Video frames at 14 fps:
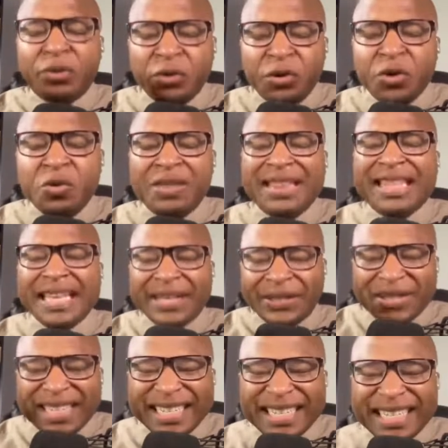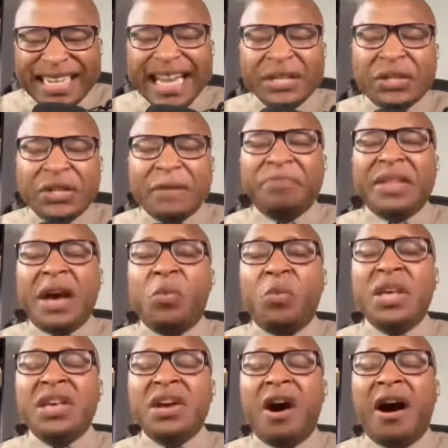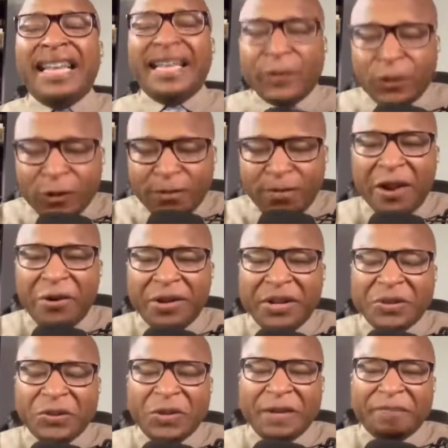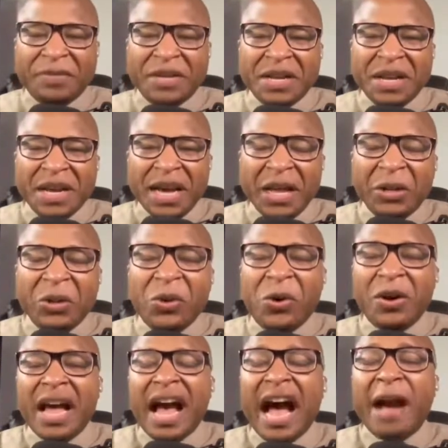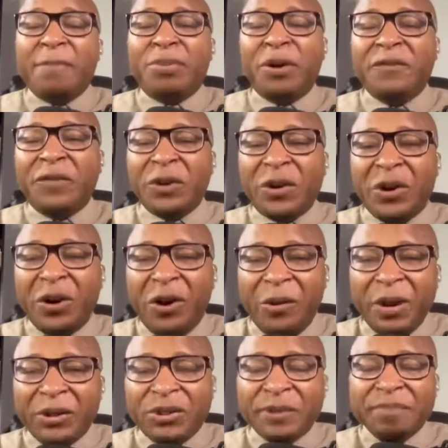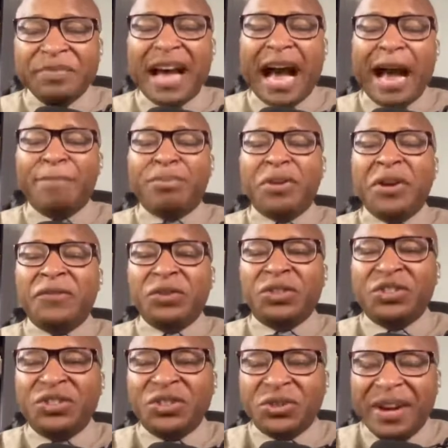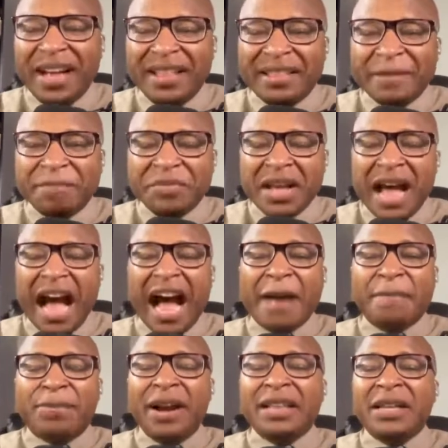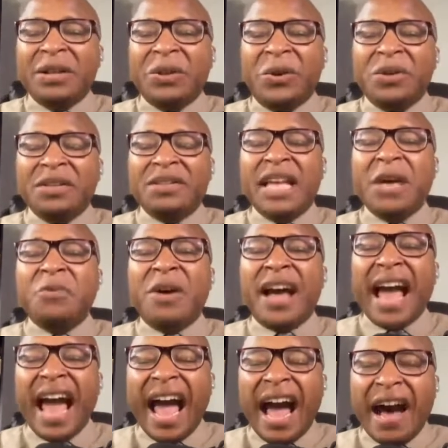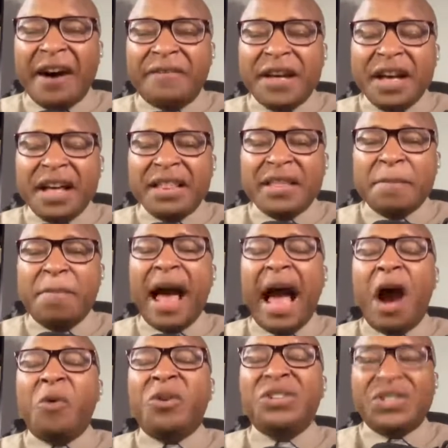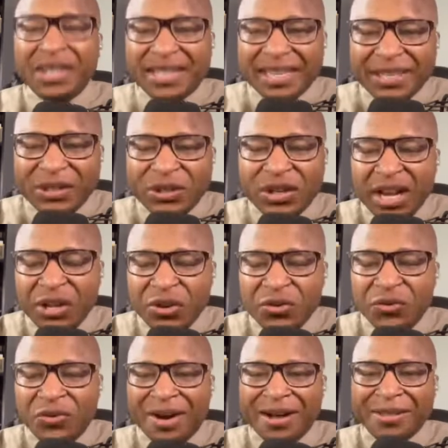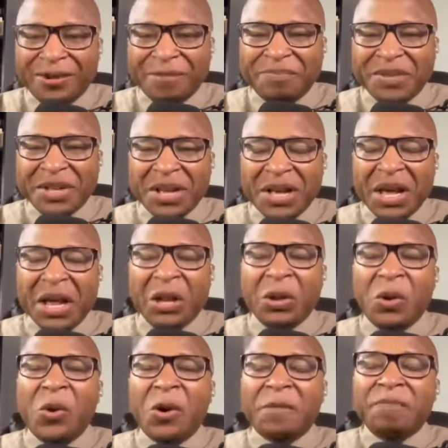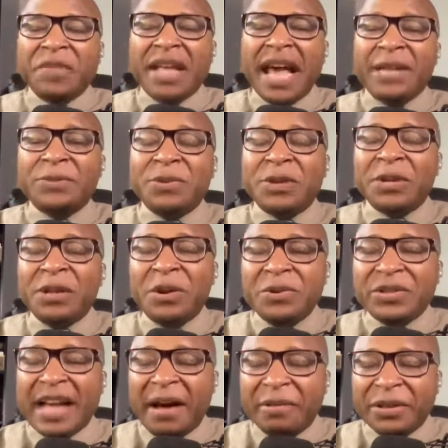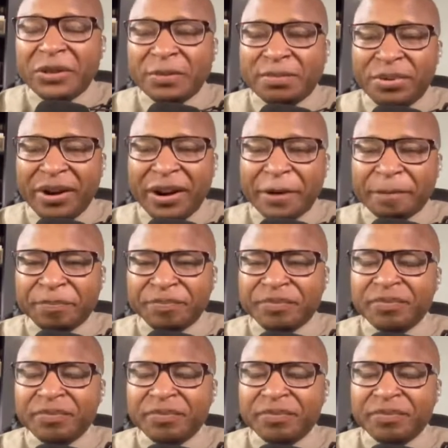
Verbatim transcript: through this season that we are experiencing. And Lord, I pray for courage. I pray for strength. I pray that, Lord, that they will have the power to continue, Father. And Lord, as we close out this prayer,